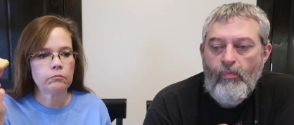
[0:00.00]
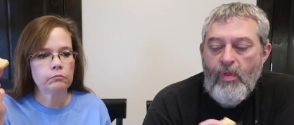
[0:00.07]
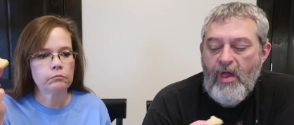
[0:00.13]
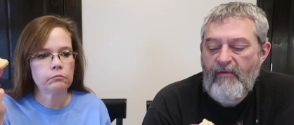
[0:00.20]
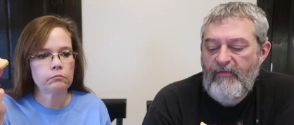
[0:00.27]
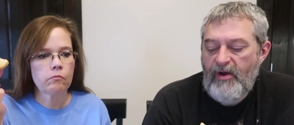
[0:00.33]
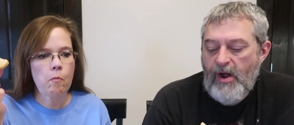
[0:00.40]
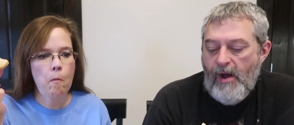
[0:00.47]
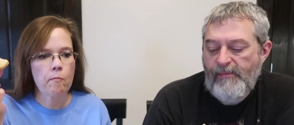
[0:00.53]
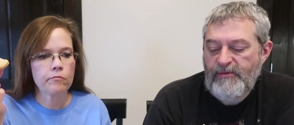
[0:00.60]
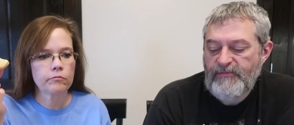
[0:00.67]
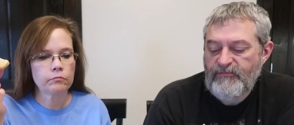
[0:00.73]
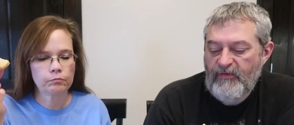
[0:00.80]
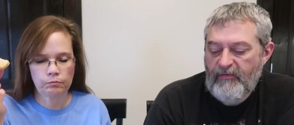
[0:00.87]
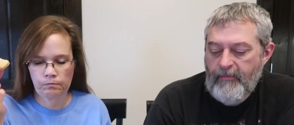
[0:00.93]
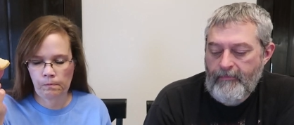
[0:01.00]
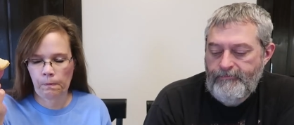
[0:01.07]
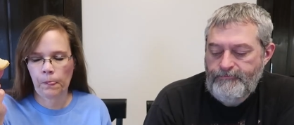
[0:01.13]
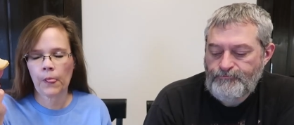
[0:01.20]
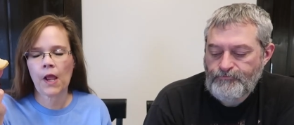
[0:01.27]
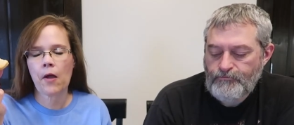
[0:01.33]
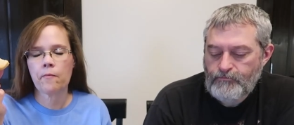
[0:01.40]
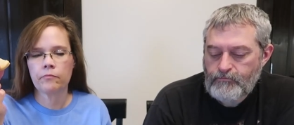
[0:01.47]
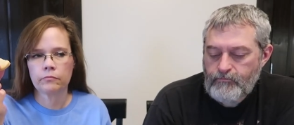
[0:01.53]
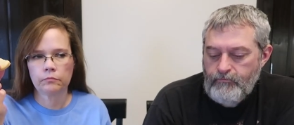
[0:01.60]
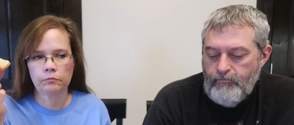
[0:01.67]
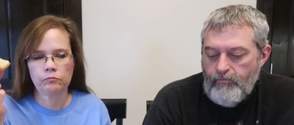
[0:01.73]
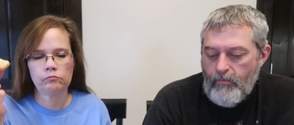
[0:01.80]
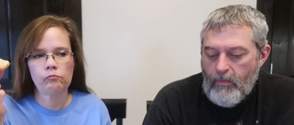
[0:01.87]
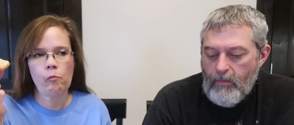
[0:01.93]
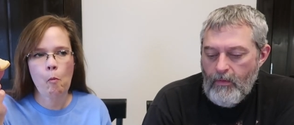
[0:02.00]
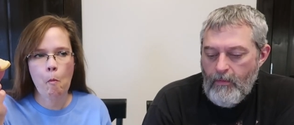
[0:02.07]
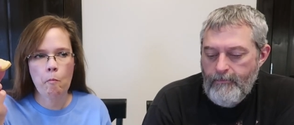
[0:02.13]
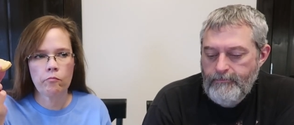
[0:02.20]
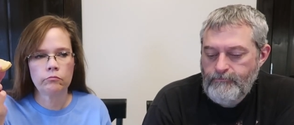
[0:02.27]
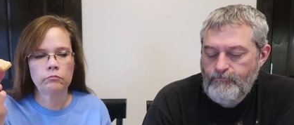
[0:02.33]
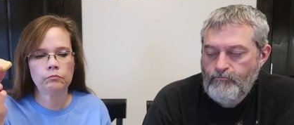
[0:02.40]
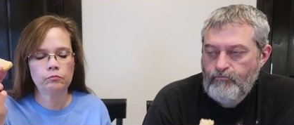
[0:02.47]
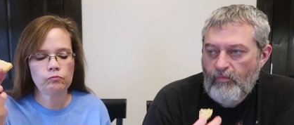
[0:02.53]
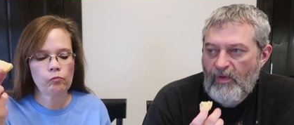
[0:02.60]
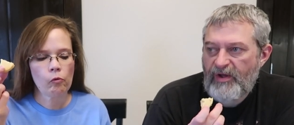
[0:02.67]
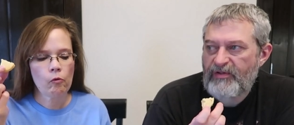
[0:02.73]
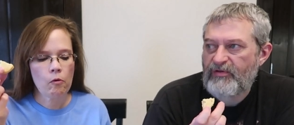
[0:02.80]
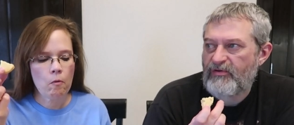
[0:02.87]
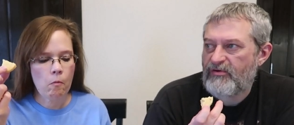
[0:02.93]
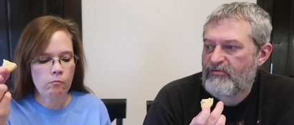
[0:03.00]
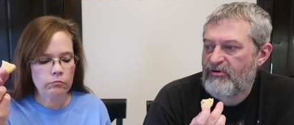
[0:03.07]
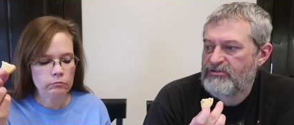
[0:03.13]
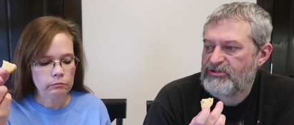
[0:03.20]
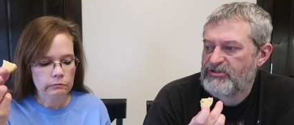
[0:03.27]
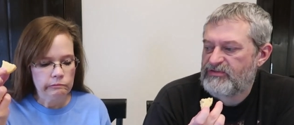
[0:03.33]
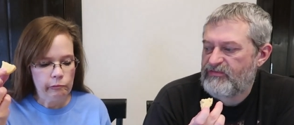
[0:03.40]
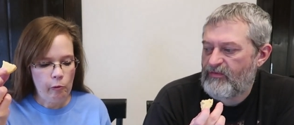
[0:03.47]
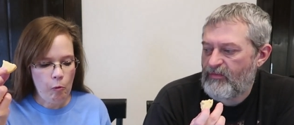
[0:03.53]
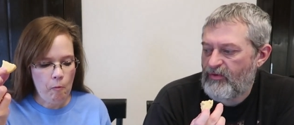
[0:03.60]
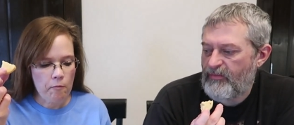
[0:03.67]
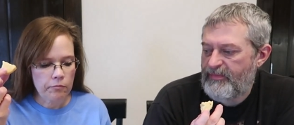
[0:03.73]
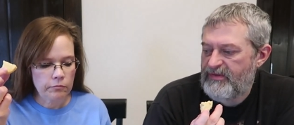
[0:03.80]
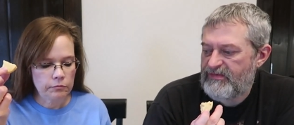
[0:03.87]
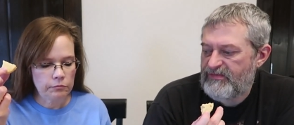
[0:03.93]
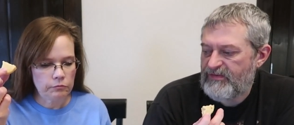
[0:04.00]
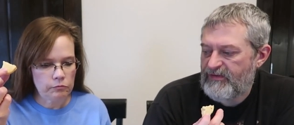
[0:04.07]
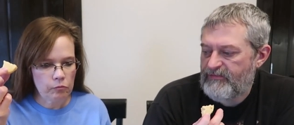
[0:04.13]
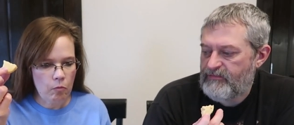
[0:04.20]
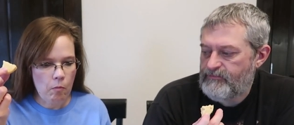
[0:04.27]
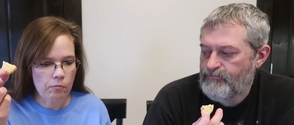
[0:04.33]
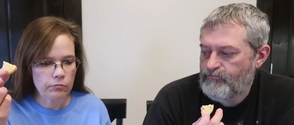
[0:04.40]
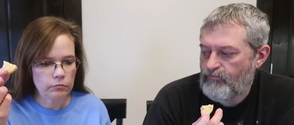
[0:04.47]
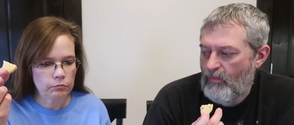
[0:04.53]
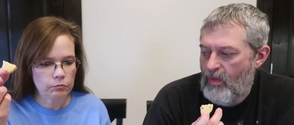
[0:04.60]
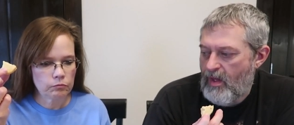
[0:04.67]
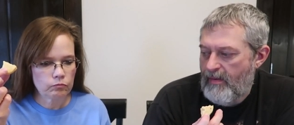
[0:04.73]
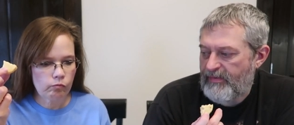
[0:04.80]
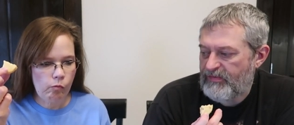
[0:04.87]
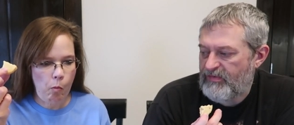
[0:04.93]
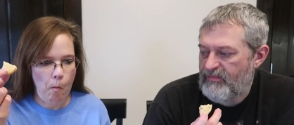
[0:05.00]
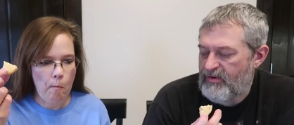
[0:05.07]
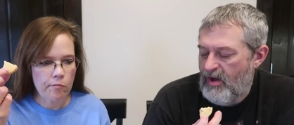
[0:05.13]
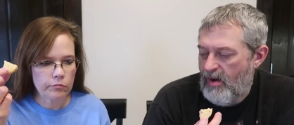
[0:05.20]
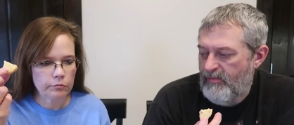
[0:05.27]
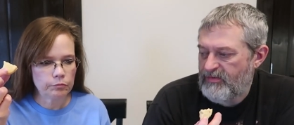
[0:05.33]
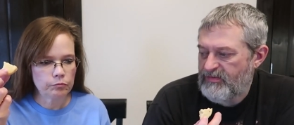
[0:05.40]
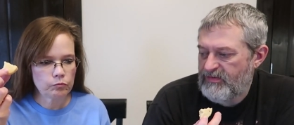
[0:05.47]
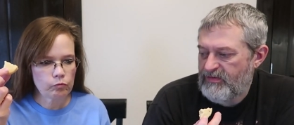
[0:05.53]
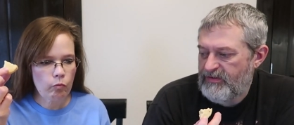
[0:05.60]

Speaker 1: have an almond bar. Mm -hmm. They the little crunches from little pieces of, I'm assuming almonds in